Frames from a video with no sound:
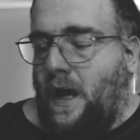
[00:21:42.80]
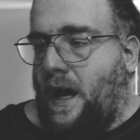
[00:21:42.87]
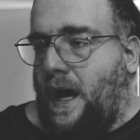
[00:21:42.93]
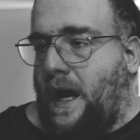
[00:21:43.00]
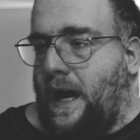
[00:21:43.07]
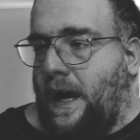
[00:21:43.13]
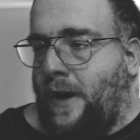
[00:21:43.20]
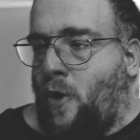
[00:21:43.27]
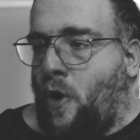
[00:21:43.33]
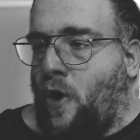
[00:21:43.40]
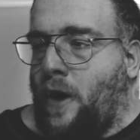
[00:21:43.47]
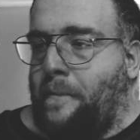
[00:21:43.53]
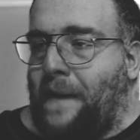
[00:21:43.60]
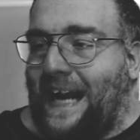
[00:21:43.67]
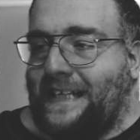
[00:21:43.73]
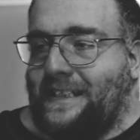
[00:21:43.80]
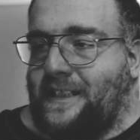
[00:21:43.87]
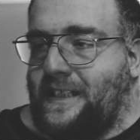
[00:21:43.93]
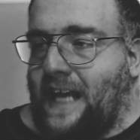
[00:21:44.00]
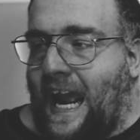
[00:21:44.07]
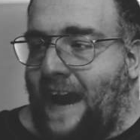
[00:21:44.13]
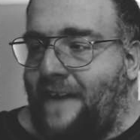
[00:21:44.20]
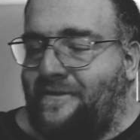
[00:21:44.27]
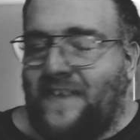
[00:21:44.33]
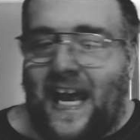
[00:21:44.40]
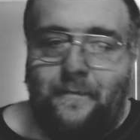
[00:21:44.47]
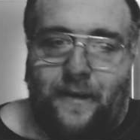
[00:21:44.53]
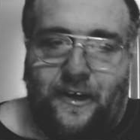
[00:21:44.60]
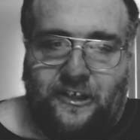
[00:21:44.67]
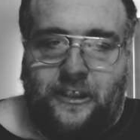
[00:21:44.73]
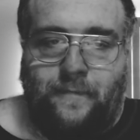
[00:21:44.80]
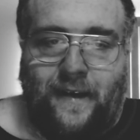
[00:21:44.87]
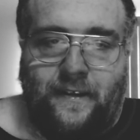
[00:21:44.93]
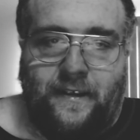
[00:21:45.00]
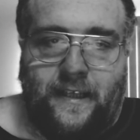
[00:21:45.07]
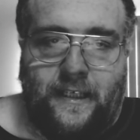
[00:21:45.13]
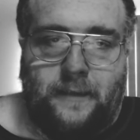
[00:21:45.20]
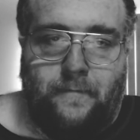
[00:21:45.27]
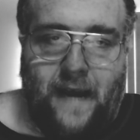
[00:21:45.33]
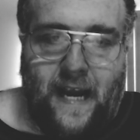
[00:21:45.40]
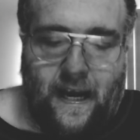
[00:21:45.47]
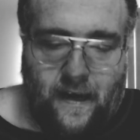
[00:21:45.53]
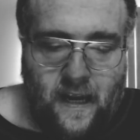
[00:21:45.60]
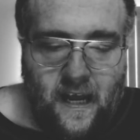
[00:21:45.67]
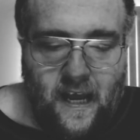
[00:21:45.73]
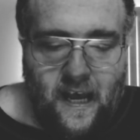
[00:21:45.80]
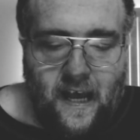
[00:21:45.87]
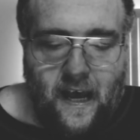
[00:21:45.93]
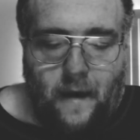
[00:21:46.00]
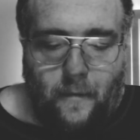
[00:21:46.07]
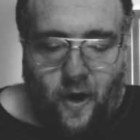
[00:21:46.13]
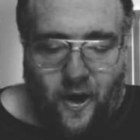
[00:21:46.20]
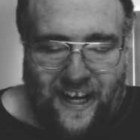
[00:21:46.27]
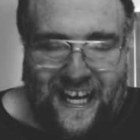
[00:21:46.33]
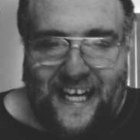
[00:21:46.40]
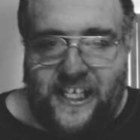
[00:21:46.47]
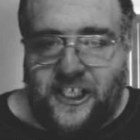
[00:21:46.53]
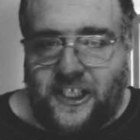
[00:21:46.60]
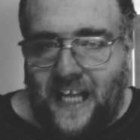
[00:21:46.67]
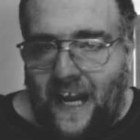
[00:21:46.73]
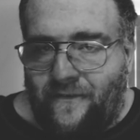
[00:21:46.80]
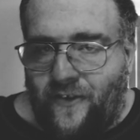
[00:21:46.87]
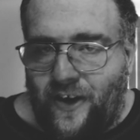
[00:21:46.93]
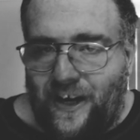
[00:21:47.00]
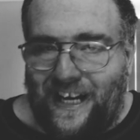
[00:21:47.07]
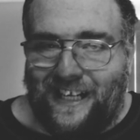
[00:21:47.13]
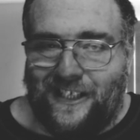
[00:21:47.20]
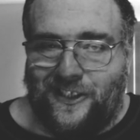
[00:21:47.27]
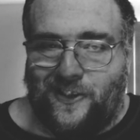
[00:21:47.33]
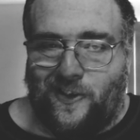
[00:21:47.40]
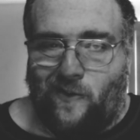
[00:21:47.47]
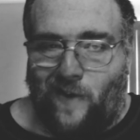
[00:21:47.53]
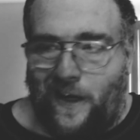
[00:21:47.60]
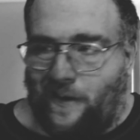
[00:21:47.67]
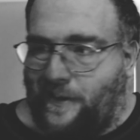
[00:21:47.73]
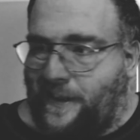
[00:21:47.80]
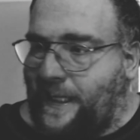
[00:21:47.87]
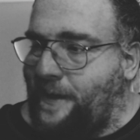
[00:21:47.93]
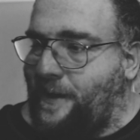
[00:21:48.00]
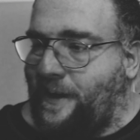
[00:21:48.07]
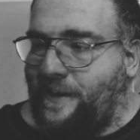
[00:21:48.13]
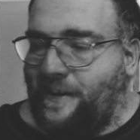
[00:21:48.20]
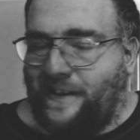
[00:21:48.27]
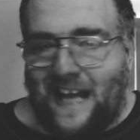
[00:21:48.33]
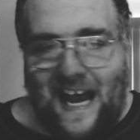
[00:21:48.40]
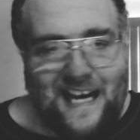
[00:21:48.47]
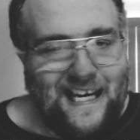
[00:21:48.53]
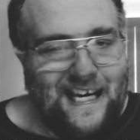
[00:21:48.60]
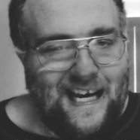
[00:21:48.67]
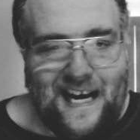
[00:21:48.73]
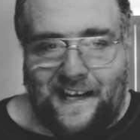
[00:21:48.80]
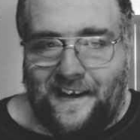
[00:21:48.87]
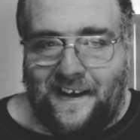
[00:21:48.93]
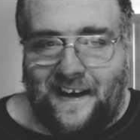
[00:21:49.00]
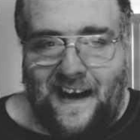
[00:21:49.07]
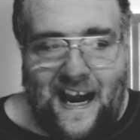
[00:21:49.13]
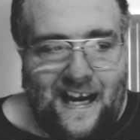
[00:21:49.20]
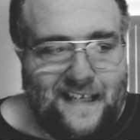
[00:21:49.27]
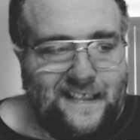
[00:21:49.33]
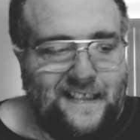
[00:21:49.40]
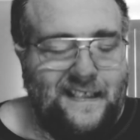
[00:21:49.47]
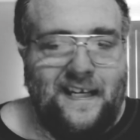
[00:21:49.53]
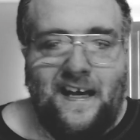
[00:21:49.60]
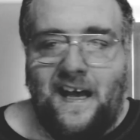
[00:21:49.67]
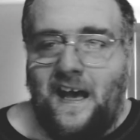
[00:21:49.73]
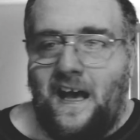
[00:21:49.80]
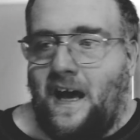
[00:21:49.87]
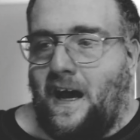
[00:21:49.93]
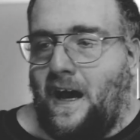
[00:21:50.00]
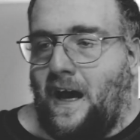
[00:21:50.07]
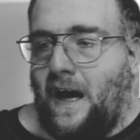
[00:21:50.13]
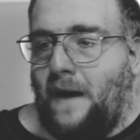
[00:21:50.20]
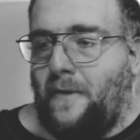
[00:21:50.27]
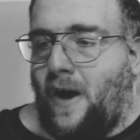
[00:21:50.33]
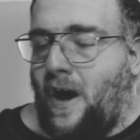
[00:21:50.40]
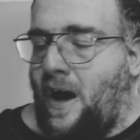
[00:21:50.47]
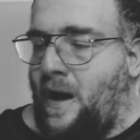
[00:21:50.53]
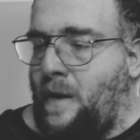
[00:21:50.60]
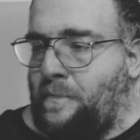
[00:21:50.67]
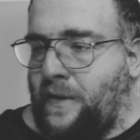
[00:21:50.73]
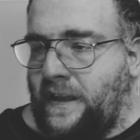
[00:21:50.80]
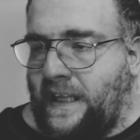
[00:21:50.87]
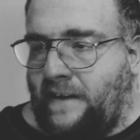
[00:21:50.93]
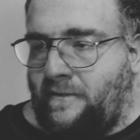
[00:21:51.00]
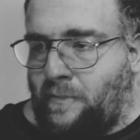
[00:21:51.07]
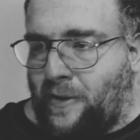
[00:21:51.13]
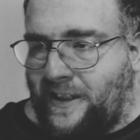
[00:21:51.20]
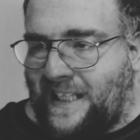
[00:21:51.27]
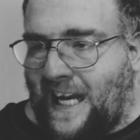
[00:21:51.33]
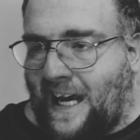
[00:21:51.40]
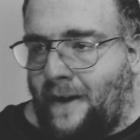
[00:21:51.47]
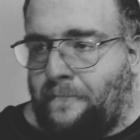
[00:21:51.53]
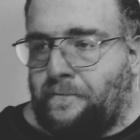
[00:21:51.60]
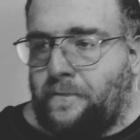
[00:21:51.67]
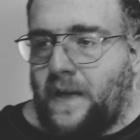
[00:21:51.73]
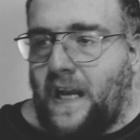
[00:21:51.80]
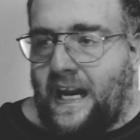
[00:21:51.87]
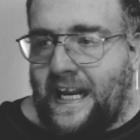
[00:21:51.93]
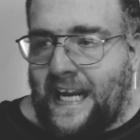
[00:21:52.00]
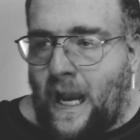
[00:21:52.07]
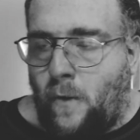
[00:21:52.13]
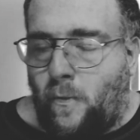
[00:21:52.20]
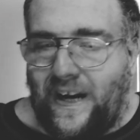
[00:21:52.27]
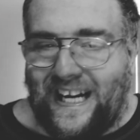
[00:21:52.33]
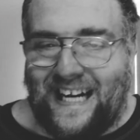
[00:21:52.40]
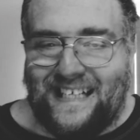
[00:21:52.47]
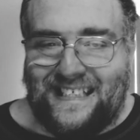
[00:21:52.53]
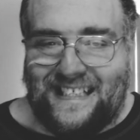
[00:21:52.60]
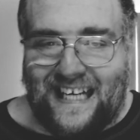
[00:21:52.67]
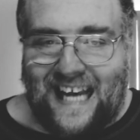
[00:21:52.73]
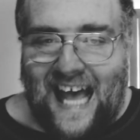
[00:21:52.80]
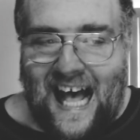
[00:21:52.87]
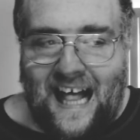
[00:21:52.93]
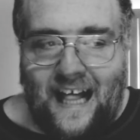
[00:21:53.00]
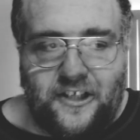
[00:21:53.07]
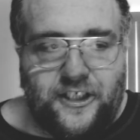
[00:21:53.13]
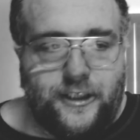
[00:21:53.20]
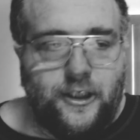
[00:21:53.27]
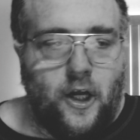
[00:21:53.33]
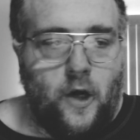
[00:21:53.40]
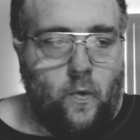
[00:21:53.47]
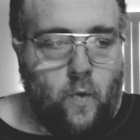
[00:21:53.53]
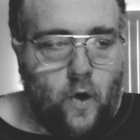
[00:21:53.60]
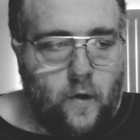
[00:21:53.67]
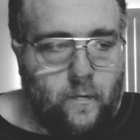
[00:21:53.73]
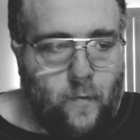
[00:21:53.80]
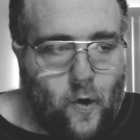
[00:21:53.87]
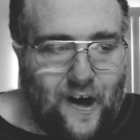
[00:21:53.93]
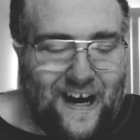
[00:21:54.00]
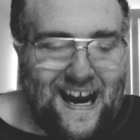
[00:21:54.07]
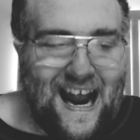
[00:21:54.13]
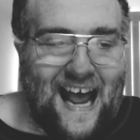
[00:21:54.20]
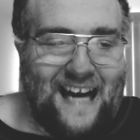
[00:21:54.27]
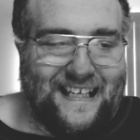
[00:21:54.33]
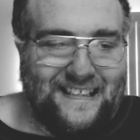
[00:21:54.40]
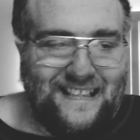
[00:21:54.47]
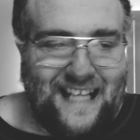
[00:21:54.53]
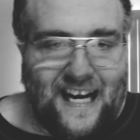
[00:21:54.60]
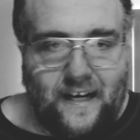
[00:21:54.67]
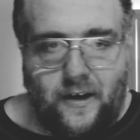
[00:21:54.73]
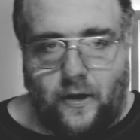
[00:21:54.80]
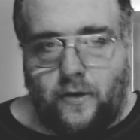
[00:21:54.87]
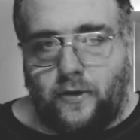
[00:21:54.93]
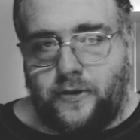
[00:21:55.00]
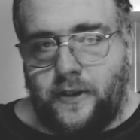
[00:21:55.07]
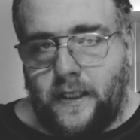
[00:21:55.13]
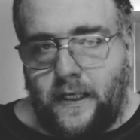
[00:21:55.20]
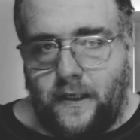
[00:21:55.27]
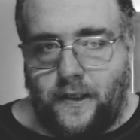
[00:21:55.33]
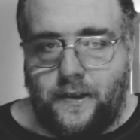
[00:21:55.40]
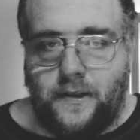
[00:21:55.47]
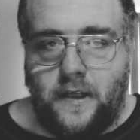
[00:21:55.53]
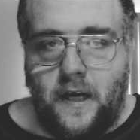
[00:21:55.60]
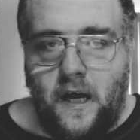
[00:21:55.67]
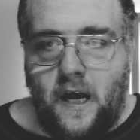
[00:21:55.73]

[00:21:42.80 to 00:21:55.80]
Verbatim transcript: Uh, quarterbacks have nightmares about this man. Marquise Lightfoot is the real deal. He'll knock you on your ass. Um, unbelievable talent. And again, when he gets to college, he's going to work more on his technical skills.